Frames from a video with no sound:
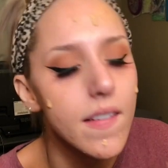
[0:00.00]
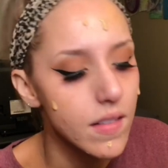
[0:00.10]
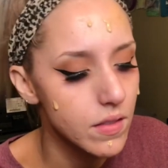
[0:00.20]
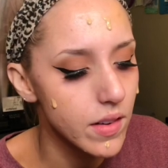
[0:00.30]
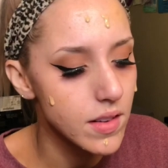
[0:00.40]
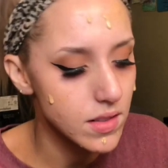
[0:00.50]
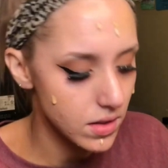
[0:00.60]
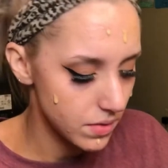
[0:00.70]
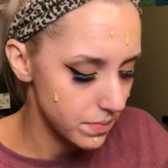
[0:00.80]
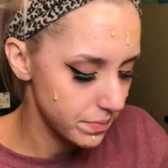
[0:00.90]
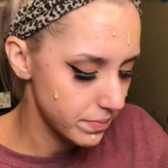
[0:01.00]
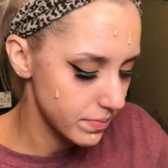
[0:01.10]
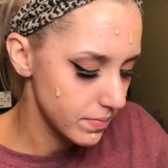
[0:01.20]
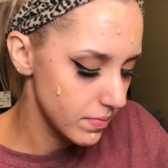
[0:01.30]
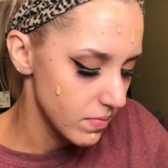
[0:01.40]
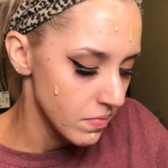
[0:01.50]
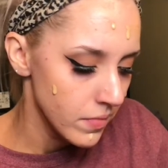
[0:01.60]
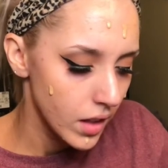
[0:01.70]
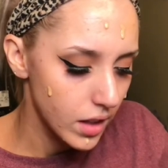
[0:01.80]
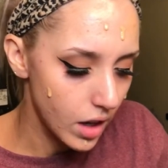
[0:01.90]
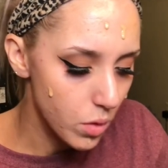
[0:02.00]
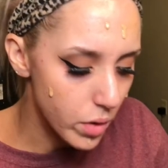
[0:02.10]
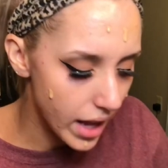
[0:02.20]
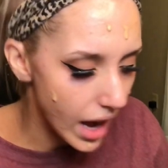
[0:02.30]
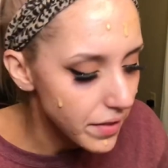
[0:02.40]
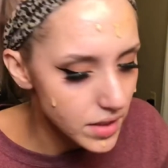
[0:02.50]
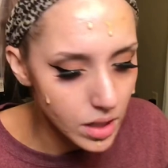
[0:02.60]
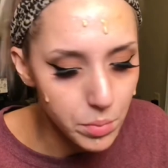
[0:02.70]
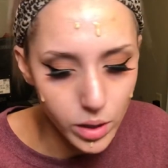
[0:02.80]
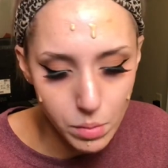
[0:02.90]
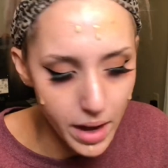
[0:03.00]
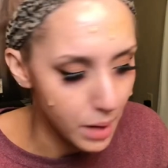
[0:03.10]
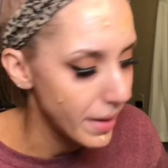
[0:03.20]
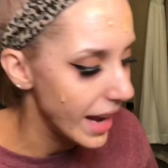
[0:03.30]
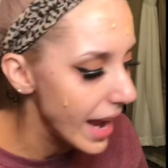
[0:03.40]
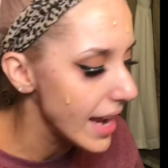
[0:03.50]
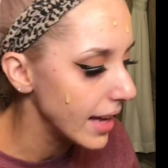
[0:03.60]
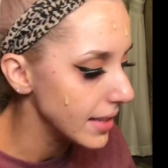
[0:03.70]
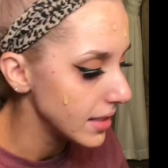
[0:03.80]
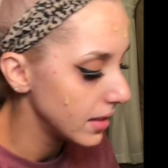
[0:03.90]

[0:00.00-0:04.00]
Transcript: Why does it? I don't want to have to dump it on the back of my hand.